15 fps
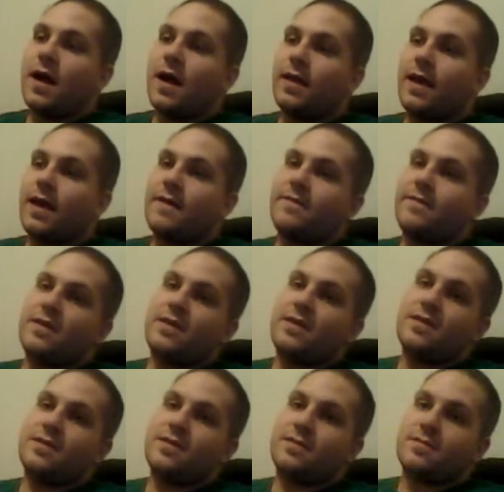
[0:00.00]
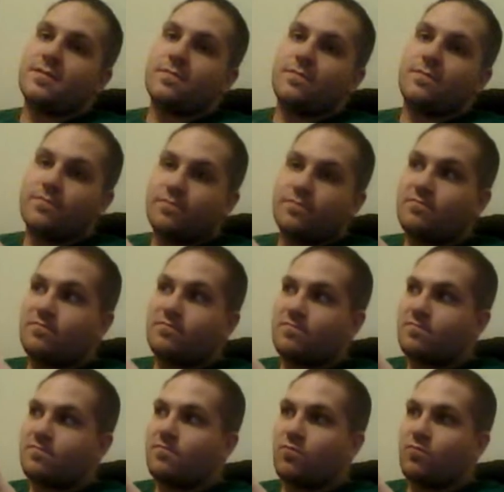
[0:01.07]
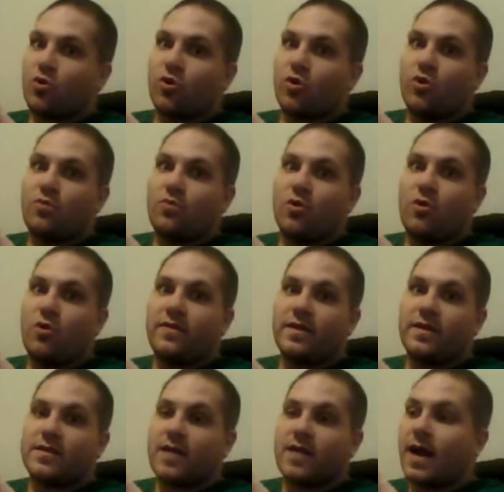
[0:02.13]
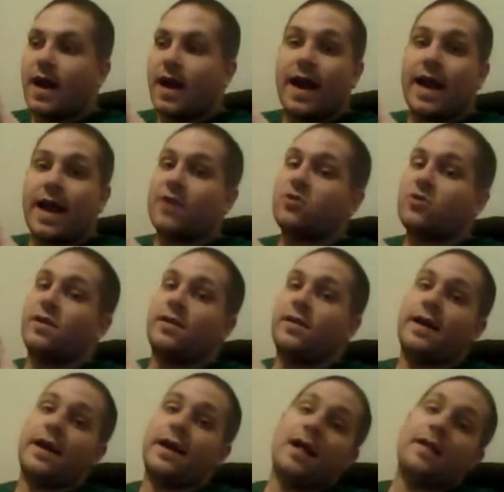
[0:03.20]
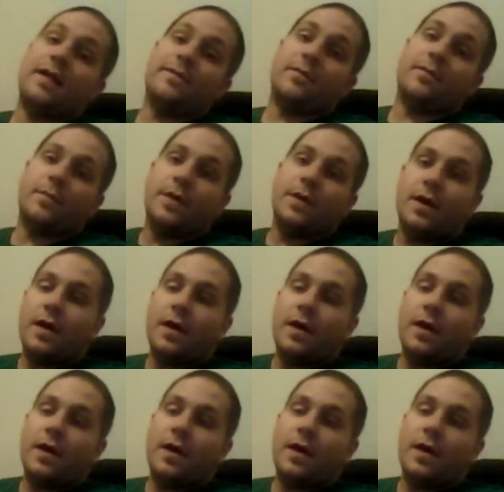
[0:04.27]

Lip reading: A lot of these were good movies. I actually like all of them.